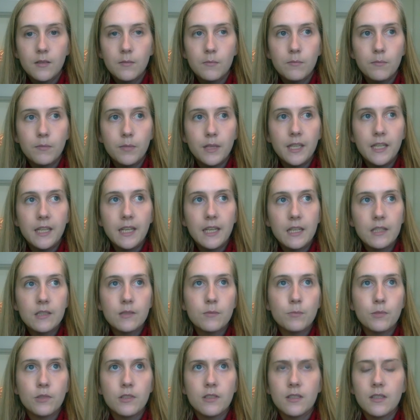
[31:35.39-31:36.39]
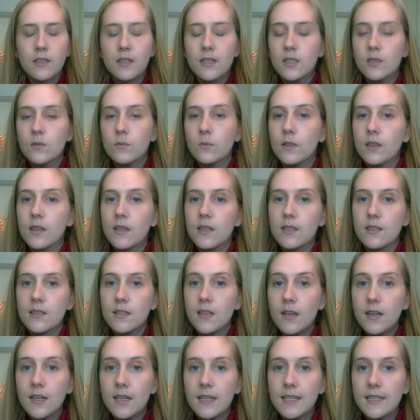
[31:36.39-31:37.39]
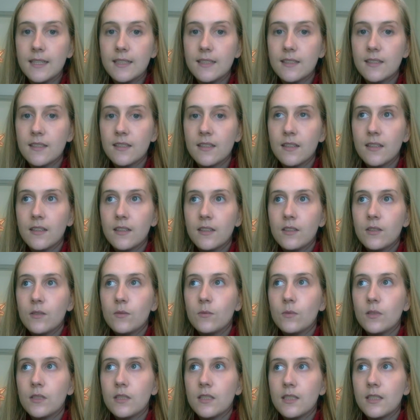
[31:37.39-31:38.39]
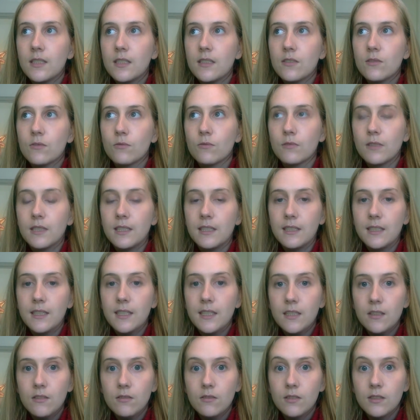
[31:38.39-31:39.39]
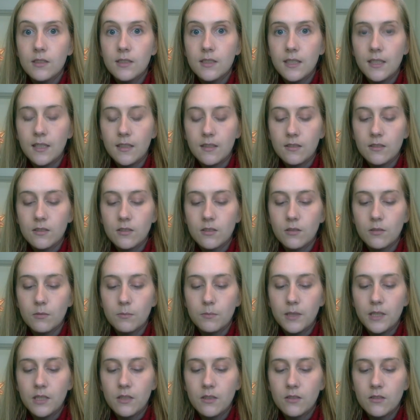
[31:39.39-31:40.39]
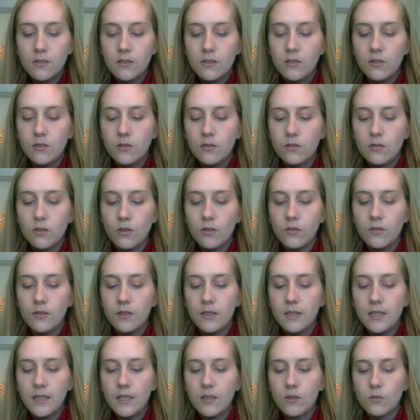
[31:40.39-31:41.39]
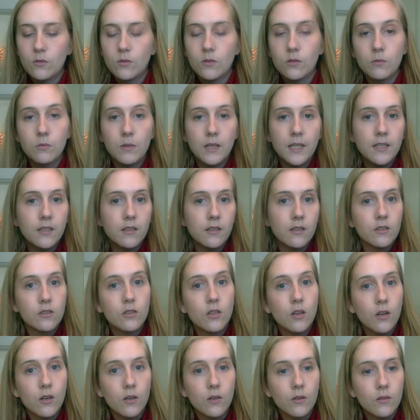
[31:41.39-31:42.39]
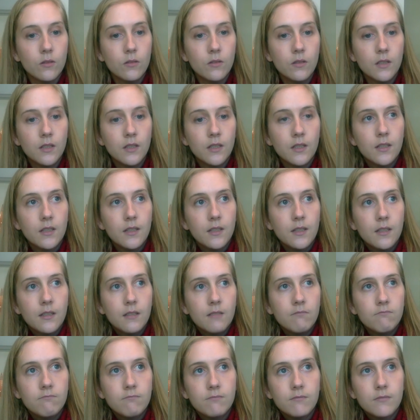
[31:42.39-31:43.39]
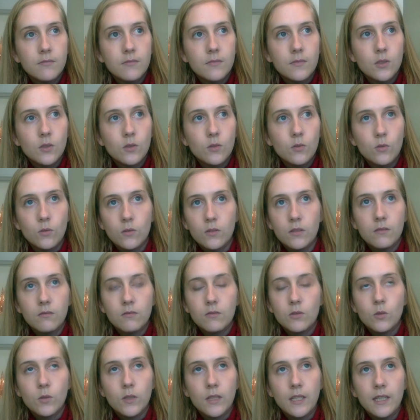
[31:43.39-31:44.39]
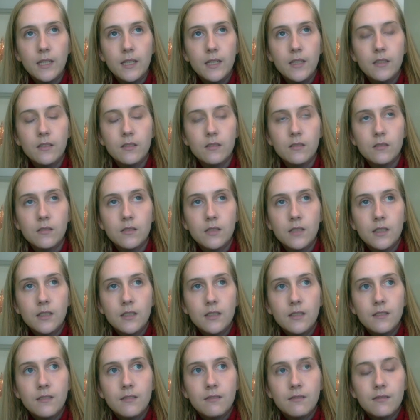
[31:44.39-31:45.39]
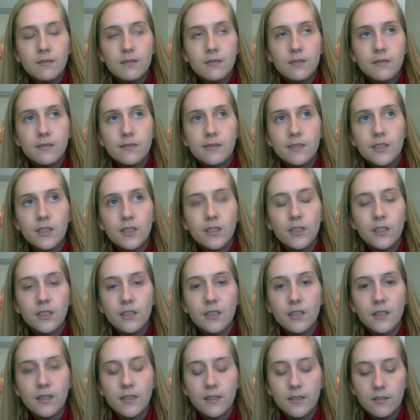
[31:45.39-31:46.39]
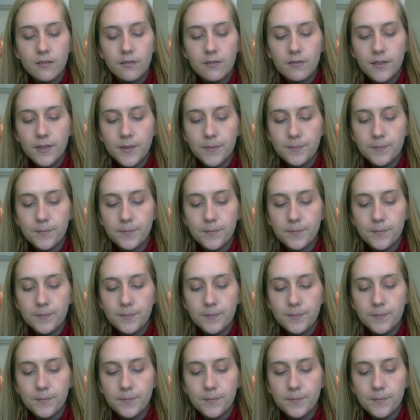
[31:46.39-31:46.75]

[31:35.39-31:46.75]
be as precise with the size," which is really interesting. So because you don't knit all the way to the toe or the heel, you can kind of